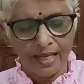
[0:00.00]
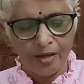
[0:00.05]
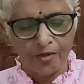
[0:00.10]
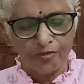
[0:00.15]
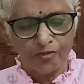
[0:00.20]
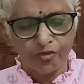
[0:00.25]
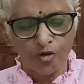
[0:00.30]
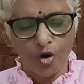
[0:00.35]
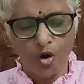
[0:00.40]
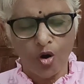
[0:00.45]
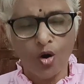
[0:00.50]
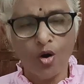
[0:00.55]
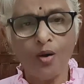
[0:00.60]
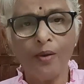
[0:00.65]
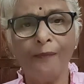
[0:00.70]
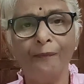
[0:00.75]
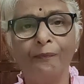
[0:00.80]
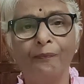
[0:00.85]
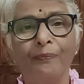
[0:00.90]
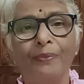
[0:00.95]

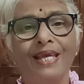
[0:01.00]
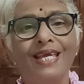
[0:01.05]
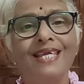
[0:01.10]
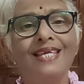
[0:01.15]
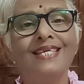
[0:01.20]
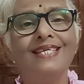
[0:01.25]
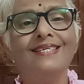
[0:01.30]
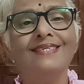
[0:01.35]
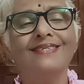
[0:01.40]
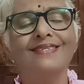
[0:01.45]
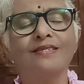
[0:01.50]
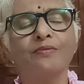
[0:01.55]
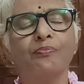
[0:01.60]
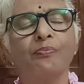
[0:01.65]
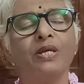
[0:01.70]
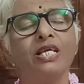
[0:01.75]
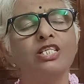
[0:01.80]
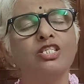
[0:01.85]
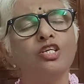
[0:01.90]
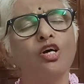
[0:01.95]
for peace,
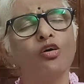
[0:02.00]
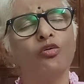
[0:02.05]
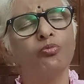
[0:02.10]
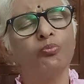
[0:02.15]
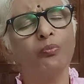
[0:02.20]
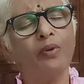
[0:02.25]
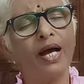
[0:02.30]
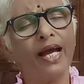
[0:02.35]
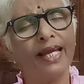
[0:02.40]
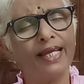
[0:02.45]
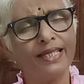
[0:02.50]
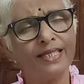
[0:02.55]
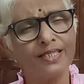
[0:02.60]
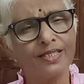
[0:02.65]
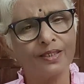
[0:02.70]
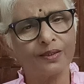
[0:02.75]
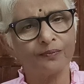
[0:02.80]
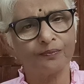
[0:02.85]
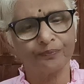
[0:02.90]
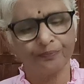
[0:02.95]
peace of
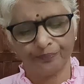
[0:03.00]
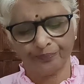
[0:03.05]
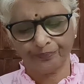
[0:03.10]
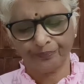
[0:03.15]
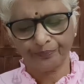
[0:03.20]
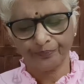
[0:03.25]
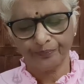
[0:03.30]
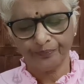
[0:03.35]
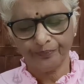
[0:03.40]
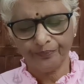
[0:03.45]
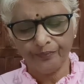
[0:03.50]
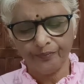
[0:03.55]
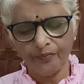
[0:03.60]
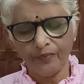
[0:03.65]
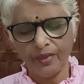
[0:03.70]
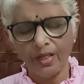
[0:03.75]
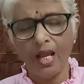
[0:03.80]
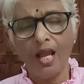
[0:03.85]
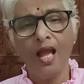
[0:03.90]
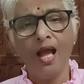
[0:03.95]
mind,
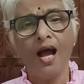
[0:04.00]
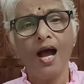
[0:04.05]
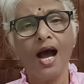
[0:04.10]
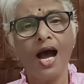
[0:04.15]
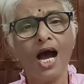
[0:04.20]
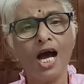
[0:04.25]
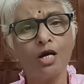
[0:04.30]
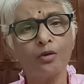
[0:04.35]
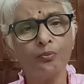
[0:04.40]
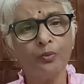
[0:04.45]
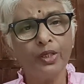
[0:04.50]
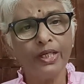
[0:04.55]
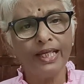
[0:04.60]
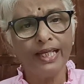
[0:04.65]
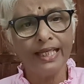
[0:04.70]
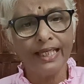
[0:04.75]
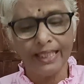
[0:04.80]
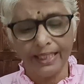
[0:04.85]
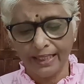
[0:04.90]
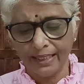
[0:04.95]

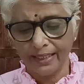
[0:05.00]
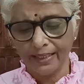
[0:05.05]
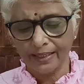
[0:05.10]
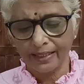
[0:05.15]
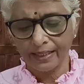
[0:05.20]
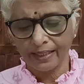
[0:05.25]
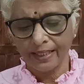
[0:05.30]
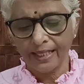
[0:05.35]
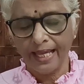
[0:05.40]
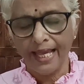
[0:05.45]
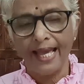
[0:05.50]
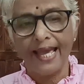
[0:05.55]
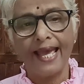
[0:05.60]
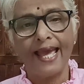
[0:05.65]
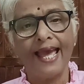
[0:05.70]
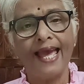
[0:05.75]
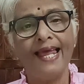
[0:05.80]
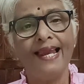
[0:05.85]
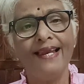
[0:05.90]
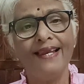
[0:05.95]
harmony,
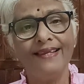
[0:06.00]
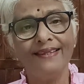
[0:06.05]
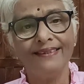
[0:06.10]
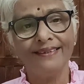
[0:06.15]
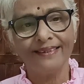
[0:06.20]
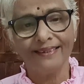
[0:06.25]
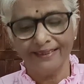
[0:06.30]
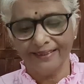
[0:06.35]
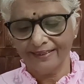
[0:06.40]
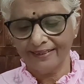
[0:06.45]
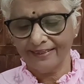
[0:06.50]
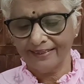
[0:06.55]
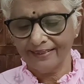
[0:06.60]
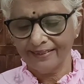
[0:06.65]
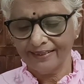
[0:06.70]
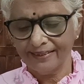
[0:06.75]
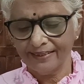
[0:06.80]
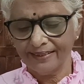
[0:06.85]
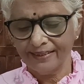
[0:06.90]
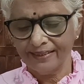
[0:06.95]
health,
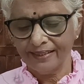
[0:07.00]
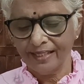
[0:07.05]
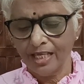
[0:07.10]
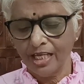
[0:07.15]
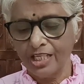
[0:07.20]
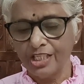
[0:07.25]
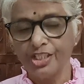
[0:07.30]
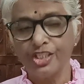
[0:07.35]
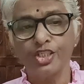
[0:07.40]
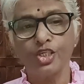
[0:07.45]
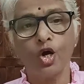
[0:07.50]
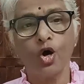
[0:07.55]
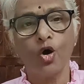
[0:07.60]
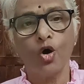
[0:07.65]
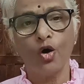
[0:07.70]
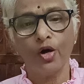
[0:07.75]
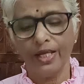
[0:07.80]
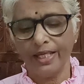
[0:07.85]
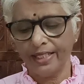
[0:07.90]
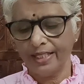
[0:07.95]

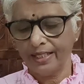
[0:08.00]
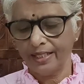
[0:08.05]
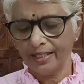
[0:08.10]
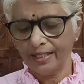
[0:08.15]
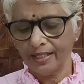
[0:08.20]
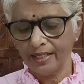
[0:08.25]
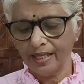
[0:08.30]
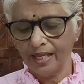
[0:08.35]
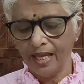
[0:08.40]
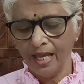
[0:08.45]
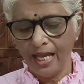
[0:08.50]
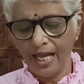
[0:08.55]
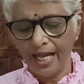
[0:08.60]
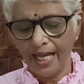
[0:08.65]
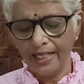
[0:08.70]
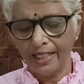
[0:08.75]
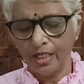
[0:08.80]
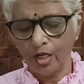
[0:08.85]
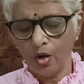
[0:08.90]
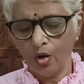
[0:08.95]
joy,
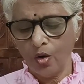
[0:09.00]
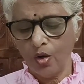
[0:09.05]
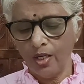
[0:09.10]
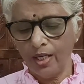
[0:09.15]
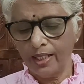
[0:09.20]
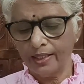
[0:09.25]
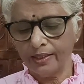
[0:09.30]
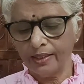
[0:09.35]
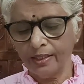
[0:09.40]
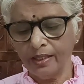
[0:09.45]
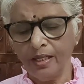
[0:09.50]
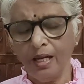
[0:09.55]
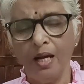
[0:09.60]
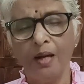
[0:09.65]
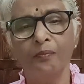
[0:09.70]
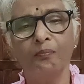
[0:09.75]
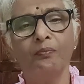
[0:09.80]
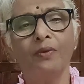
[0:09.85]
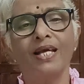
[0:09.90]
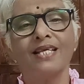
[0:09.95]
and all other
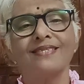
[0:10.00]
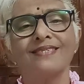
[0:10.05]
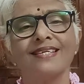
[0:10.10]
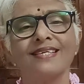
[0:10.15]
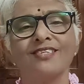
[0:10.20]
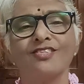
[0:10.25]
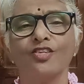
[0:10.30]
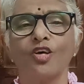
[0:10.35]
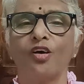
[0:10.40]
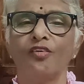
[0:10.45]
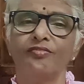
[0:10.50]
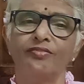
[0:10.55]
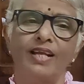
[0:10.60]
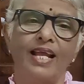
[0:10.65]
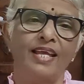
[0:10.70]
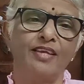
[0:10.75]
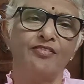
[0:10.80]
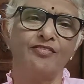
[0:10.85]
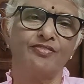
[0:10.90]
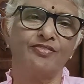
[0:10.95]
blessings of
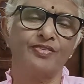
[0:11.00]
life.